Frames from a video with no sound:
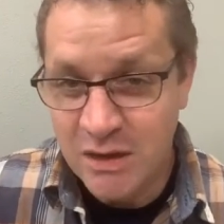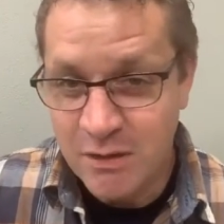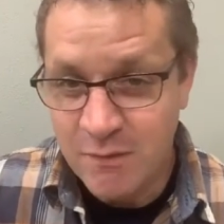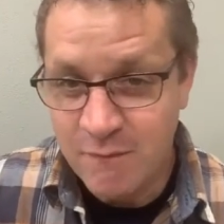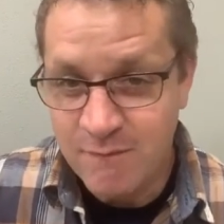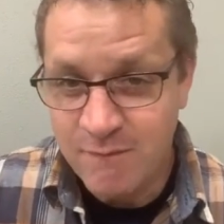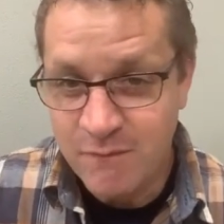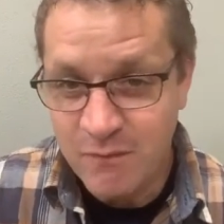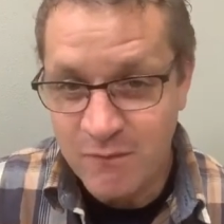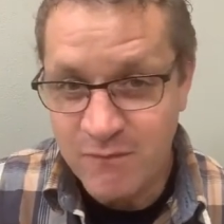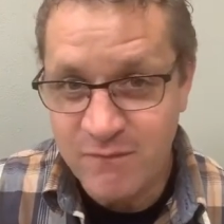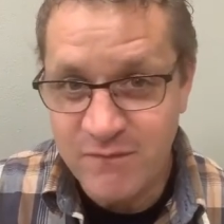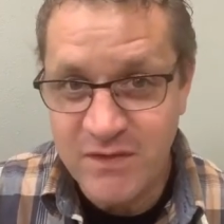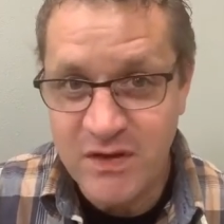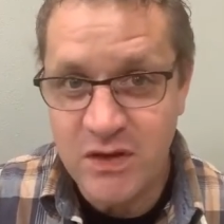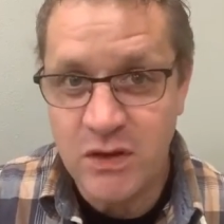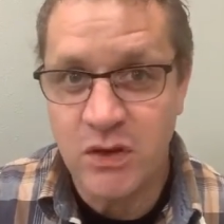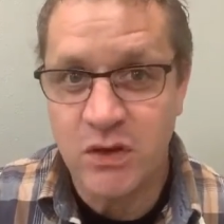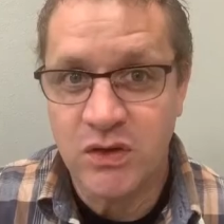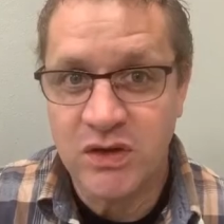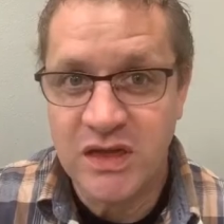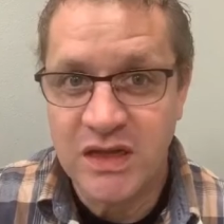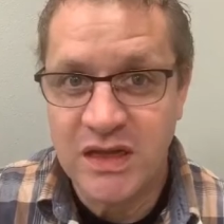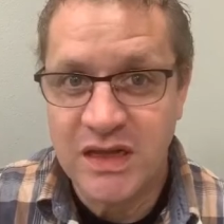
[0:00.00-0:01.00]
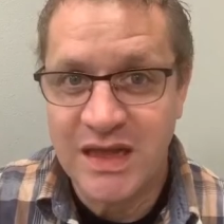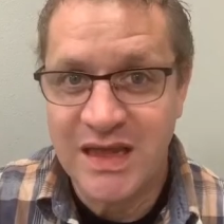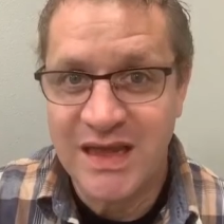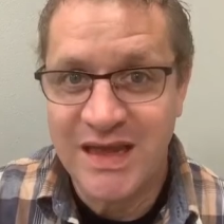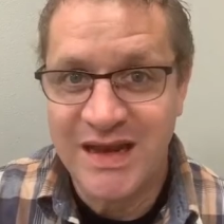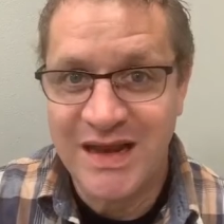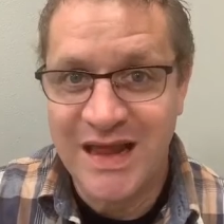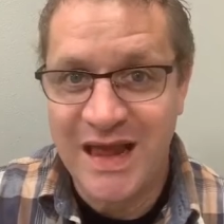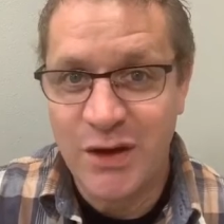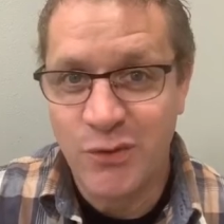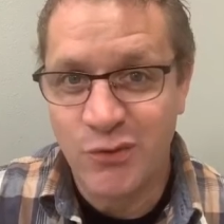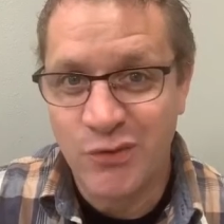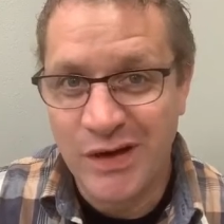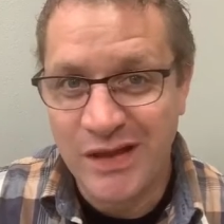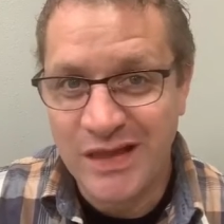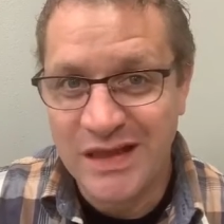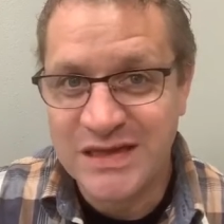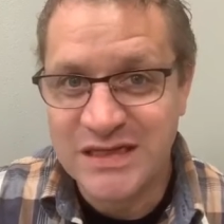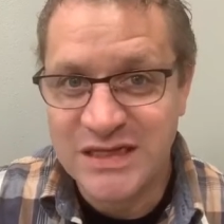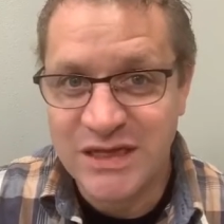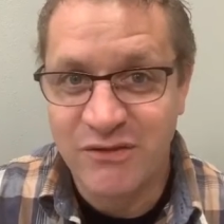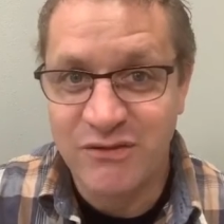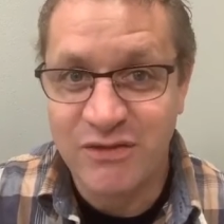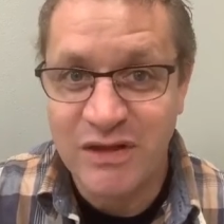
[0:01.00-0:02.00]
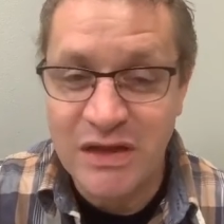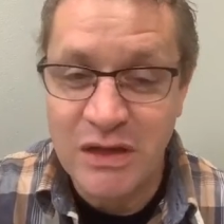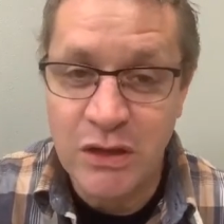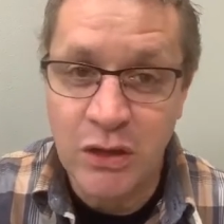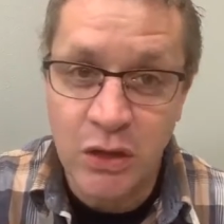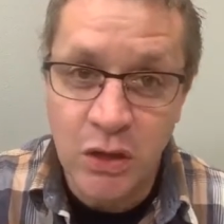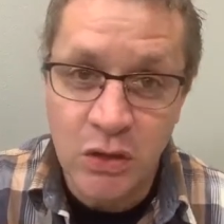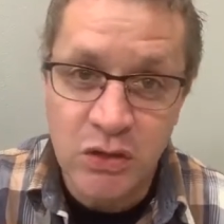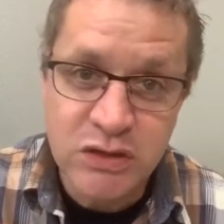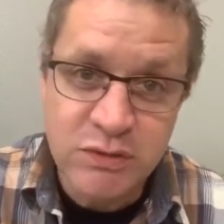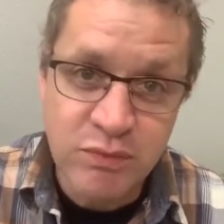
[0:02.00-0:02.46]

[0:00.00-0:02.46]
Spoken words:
fulfilled in a relatively close